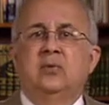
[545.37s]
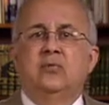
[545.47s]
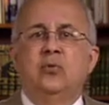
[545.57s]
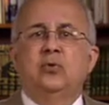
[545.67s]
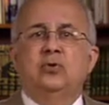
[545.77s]

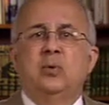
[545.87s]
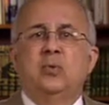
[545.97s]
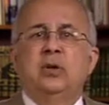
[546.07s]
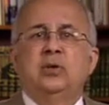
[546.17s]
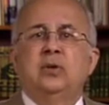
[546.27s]
Fortune
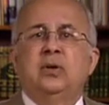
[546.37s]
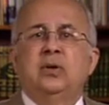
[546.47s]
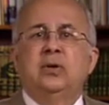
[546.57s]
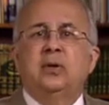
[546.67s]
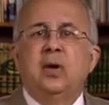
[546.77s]
will
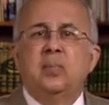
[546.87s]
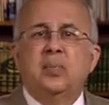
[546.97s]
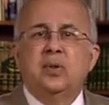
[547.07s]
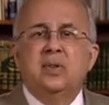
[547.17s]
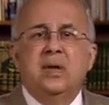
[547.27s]
turn
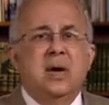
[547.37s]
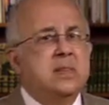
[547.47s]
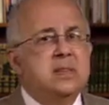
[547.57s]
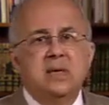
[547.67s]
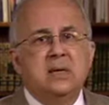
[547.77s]
upon the
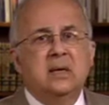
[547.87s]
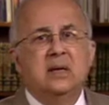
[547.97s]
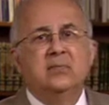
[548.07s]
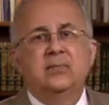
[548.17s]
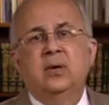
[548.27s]

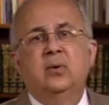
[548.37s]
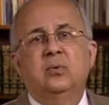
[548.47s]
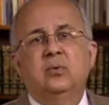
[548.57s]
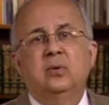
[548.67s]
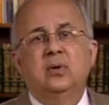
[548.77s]
unthinking
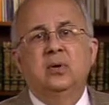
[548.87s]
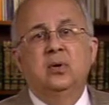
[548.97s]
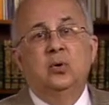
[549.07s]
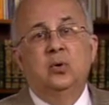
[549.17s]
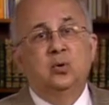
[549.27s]
fellow
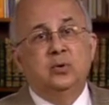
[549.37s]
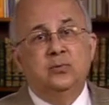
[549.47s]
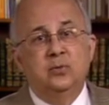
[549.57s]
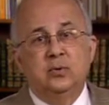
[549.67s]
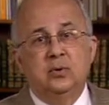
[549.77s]
whose
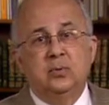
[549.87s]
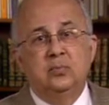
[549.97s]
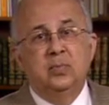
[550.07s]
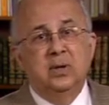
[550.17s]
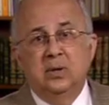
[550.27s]
foot
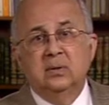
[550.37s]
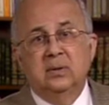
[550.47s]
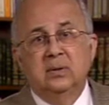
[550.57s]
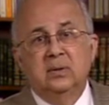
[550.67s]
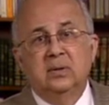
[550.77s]

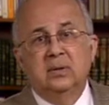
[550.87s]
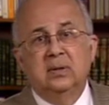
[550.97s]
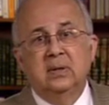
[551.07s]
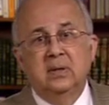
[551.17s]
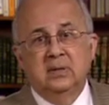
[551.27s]
beyond
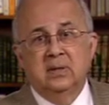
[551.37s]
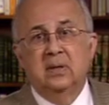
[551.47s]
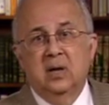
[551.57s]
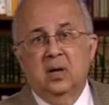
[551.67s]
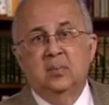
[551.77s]
his
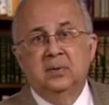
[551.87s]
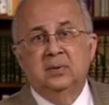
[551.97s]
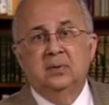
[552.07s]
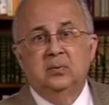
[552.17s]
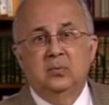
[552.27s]

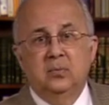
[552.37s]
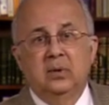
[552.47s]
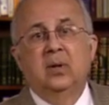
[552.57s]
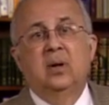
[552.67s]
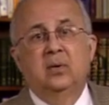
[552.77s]
garment
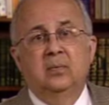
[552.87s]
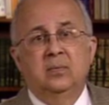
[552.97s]
will allow.